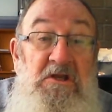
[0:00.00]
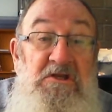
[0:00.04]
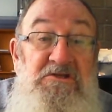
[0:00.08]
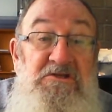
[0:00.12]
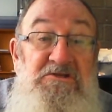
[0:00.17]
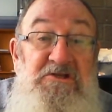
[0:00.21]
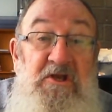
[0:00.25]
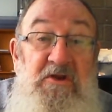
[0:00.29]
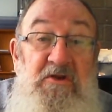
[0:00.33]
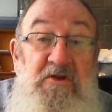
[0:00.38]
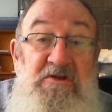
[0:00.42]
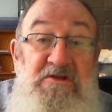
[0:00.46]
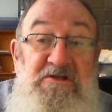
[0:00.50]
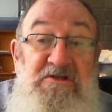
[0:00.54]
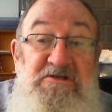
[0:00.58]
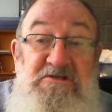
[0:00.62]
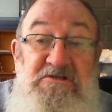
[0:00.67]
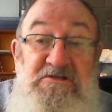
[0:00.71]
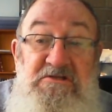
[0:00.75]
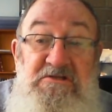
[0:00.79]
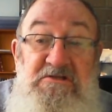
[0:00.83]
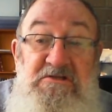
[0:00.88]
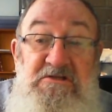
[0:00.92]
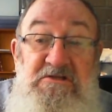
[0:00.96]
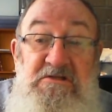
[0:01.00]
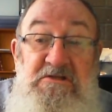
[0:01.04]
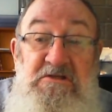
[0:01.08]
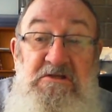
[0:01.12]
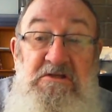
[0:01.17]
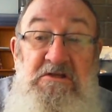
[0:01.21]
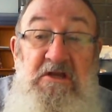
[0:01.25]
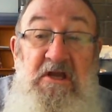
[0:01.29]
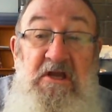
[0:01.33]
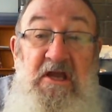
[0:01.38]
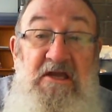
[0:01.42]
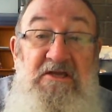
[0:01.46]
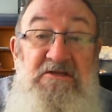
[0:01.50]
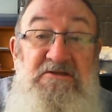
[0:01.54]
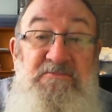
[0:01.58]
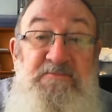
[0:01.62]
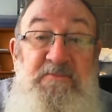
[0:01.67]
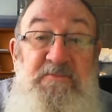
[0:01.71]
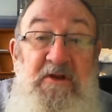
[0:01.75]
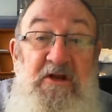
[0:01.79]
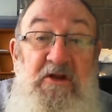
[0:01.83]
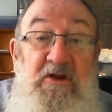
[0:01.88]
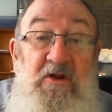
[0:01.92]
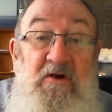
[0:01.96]
So this
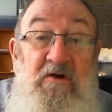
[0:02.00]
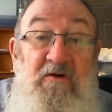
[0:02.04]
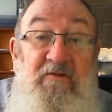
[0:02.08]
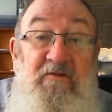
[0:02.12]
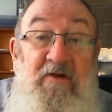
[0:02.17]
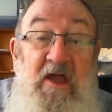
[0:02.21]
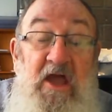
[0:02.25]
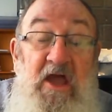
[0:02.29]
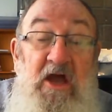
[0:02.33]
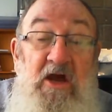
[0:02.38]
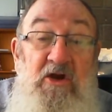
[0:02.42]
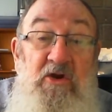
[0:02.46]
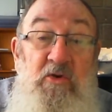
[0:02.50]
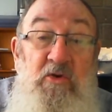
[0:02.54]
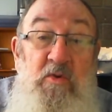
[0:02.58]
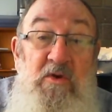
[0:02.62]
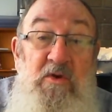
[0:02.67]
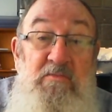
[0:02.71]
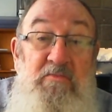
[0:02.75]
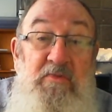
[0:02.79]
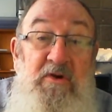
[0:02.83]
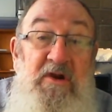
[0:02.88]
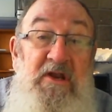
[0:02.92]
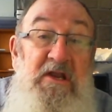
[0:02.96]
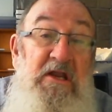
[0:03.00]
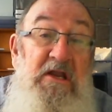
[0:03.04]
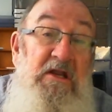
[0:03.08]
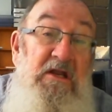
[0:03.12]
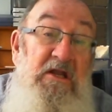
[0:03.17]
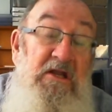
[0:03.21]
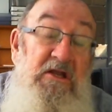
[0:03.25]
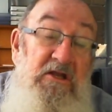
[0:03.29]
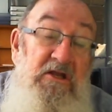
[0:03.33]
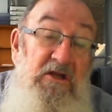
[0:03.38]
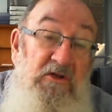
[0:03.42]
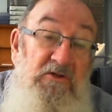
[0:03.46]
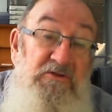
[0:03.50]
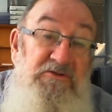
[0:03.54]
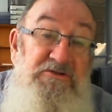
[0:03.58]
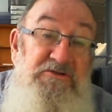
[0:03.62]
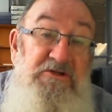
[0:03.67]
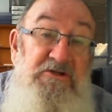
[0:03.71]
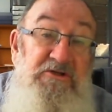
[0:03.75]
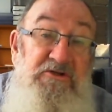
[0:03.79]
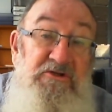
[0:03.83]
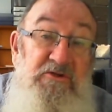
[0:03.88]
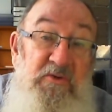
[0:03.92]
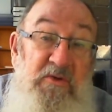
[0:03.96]
aspect of how do we bring the
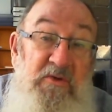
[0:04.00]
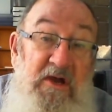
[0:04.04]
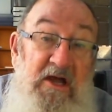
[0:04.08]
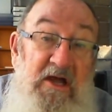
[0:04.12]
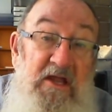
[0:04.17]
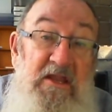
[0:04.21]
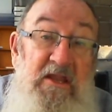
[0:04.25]
culture to